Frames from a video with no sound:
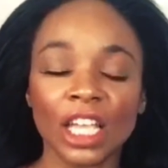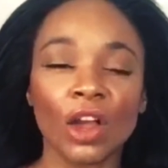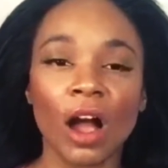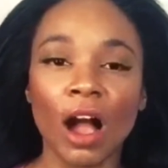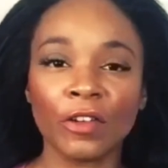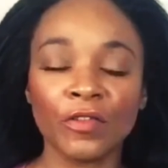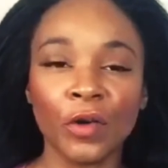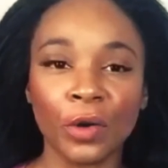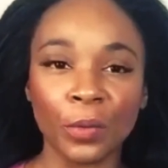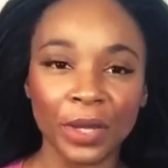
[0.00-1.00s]
in your heart
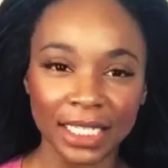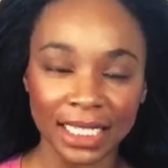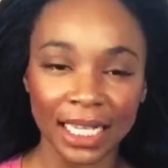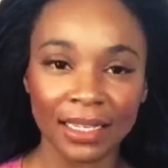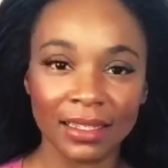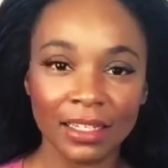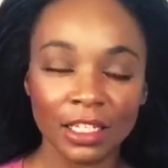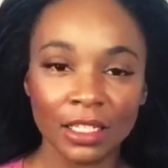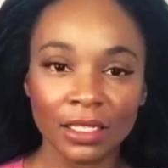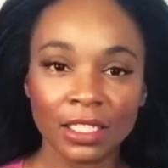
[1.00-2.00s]
for a reason.
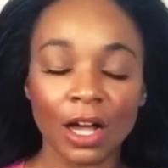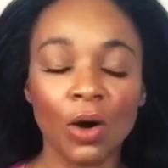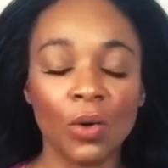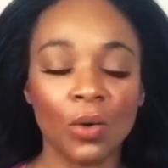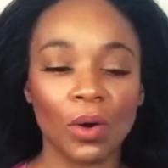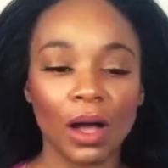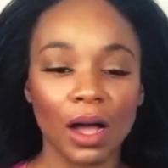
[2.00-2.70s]
So